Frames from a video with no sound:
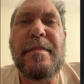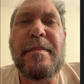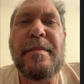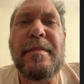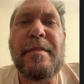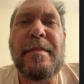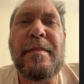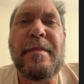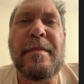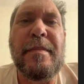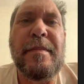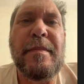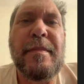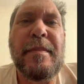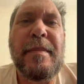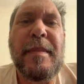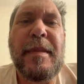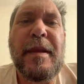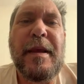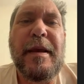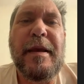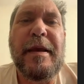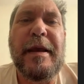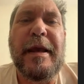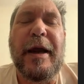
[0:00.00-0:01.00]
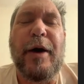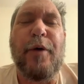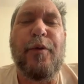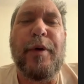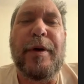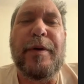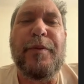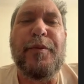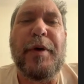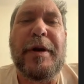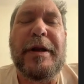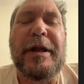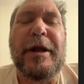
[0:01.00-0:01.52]
Mm. Let's see what I. Yeah,
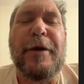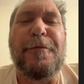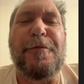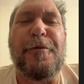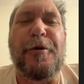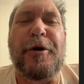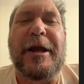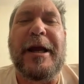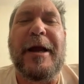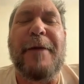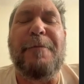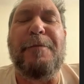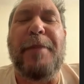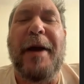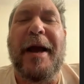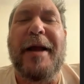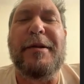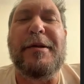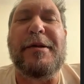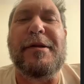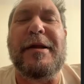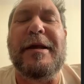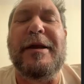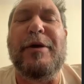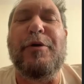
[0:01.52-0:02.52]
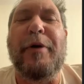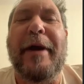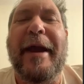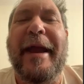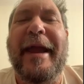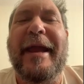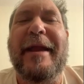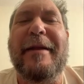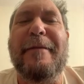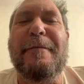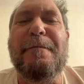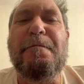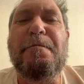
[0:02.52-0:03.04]
when here. when you forget bands that you
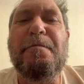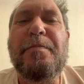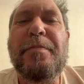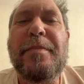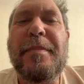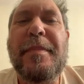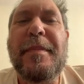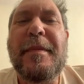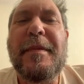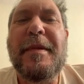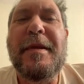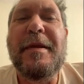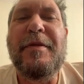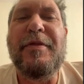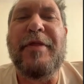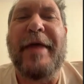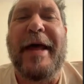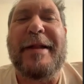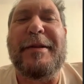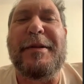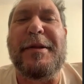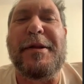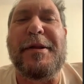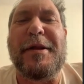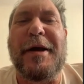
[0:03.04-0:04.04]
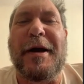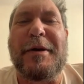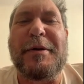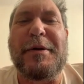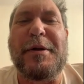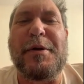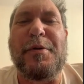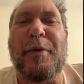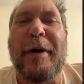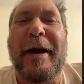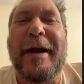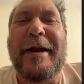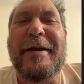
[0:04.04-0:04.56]
hate, that okay,
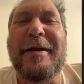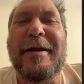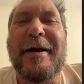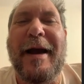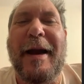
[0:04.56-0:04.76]
sucks, right?